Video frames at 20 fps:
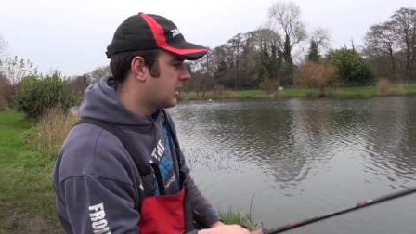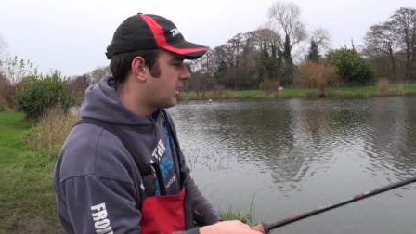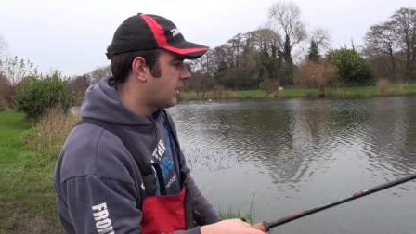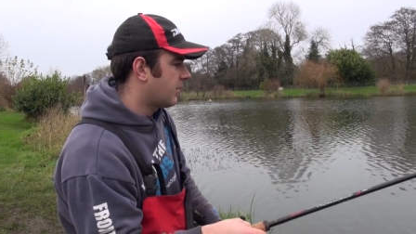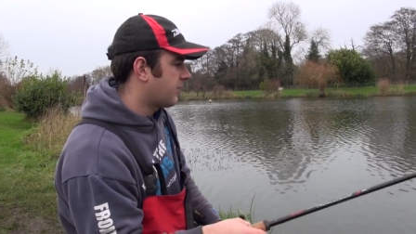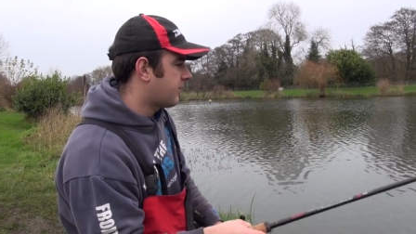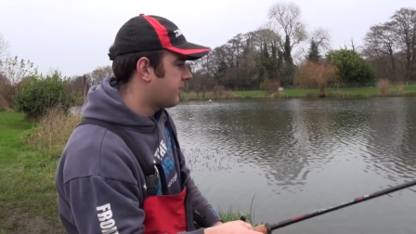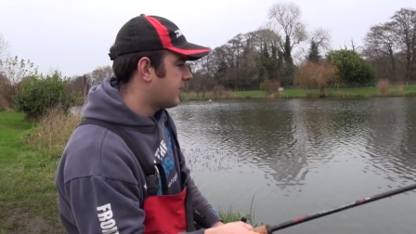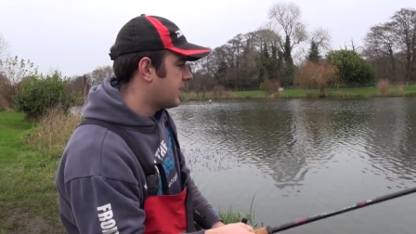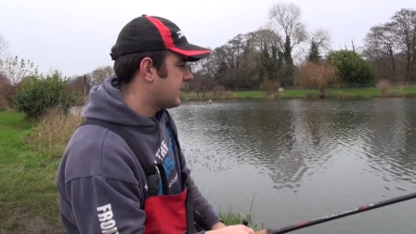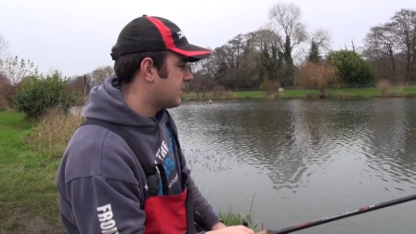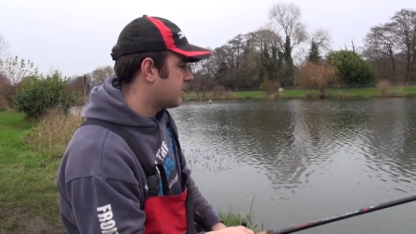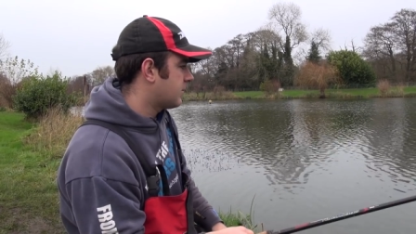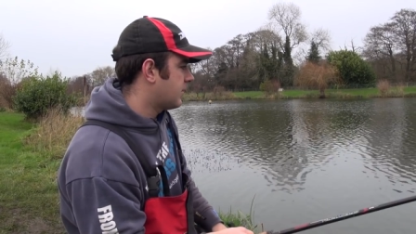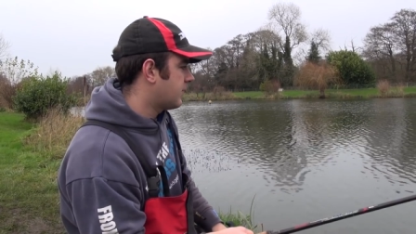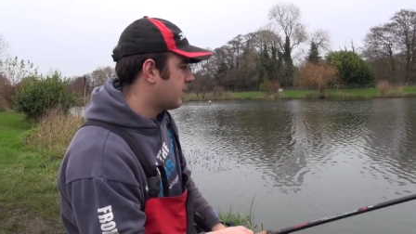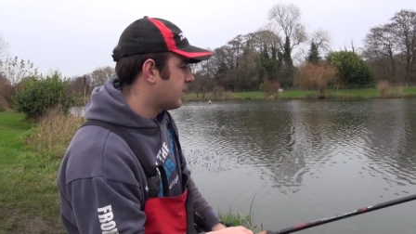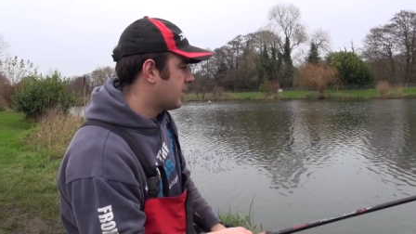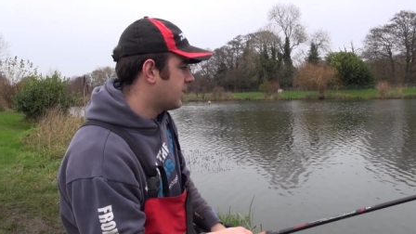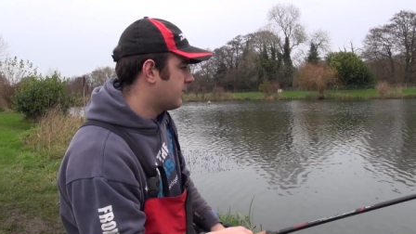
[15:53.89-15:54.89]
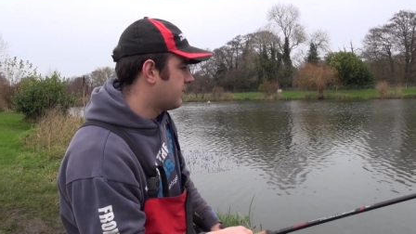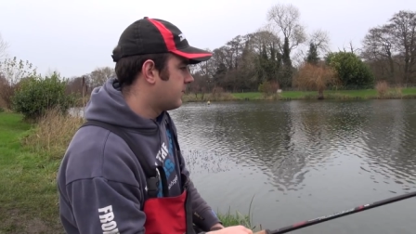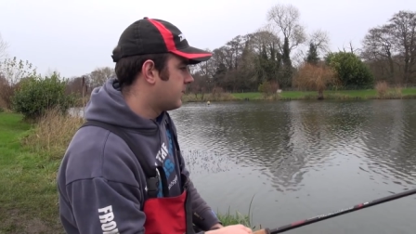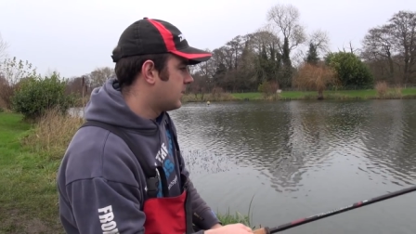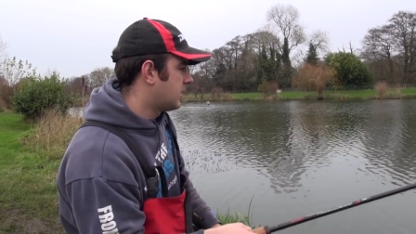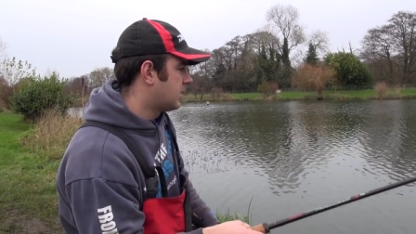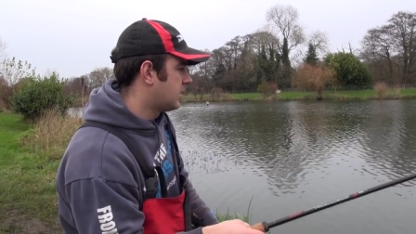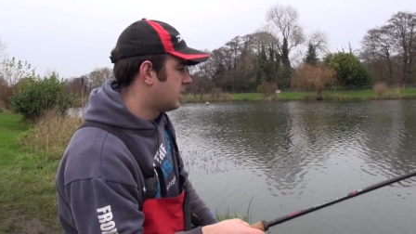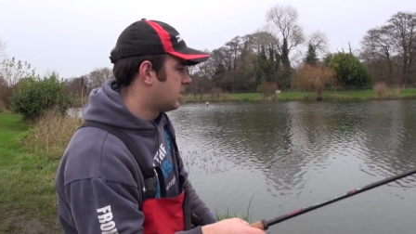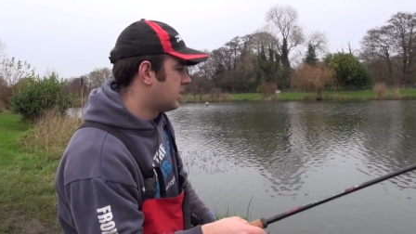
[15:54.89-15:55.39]
I think we've got
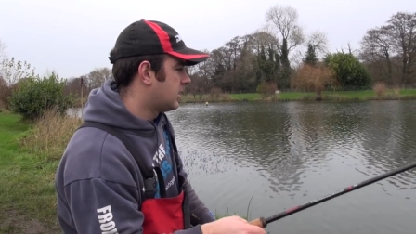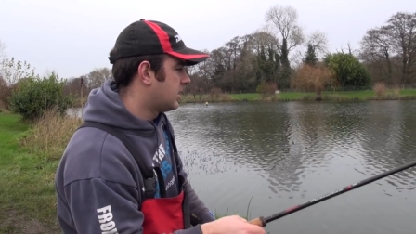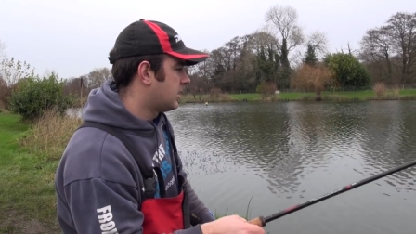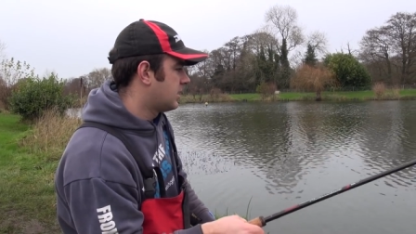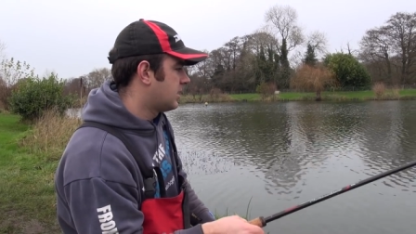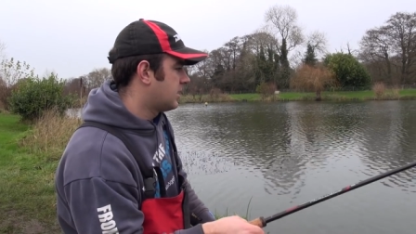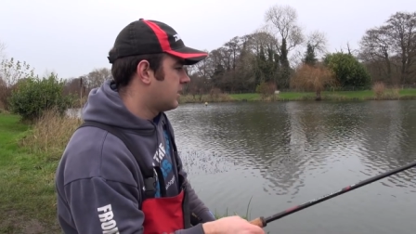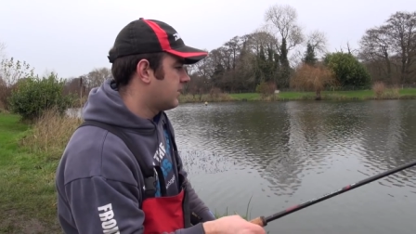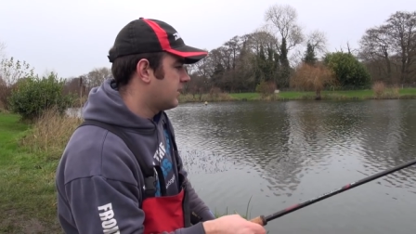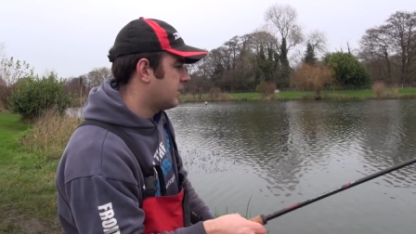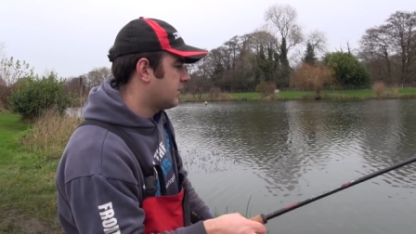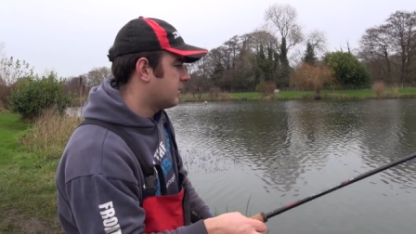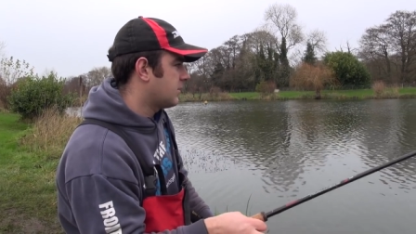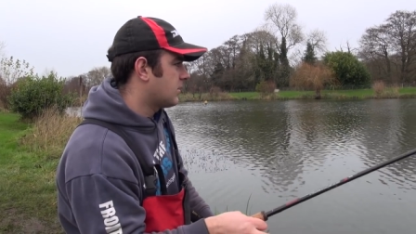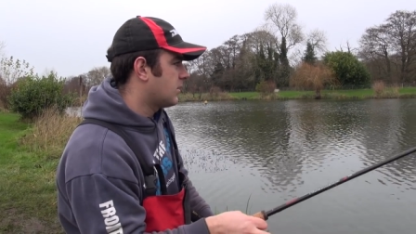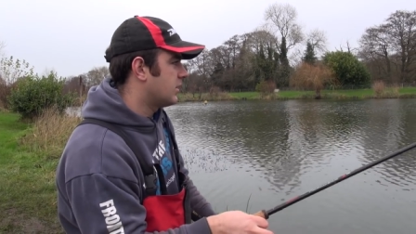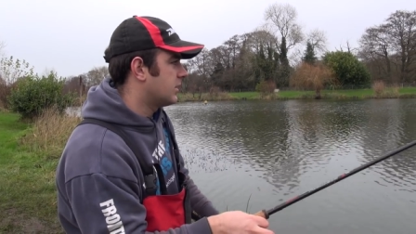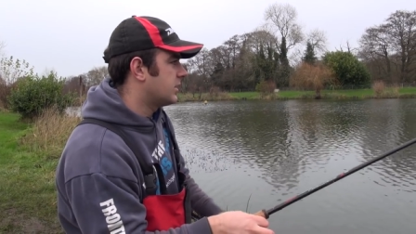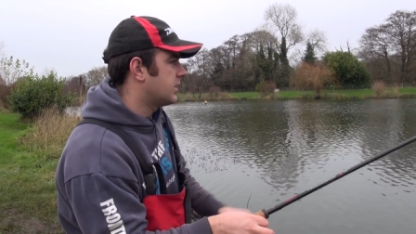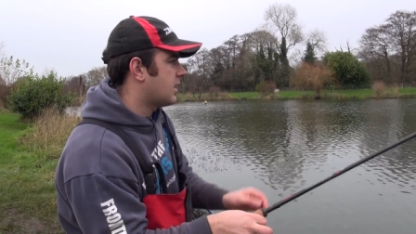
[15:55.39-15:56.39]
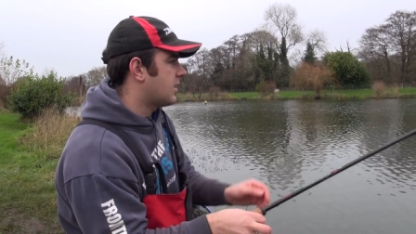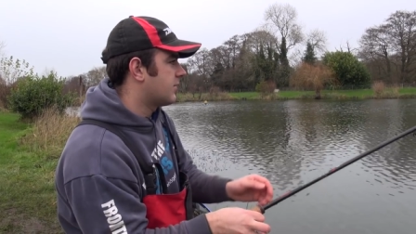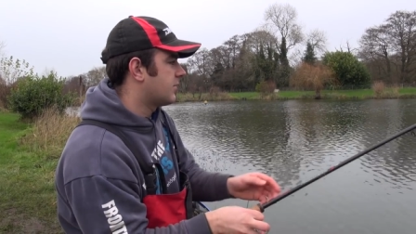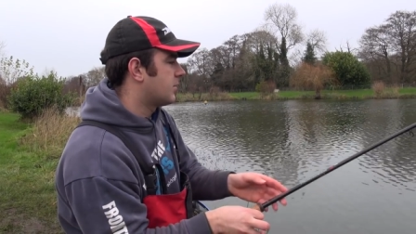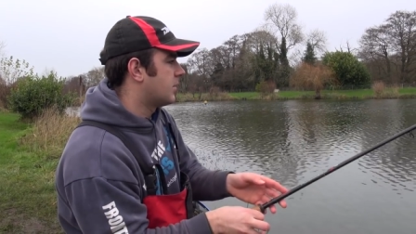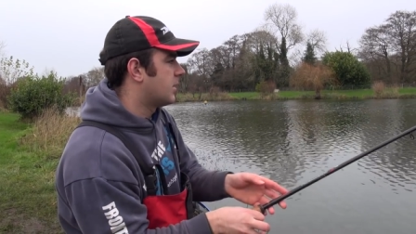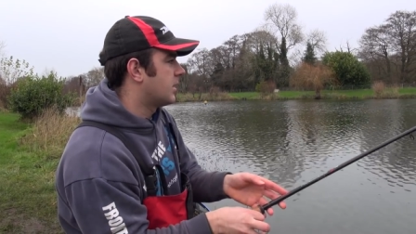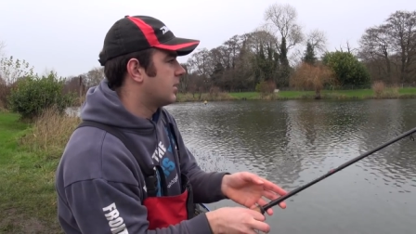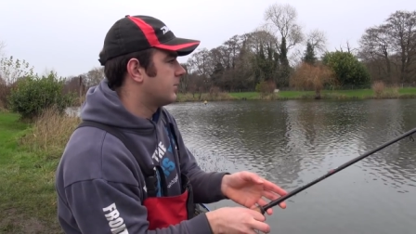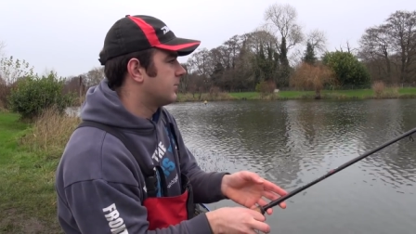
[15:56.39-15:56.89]
another
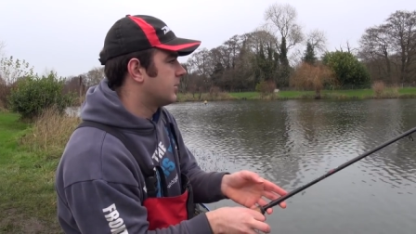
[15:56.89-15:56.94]
one.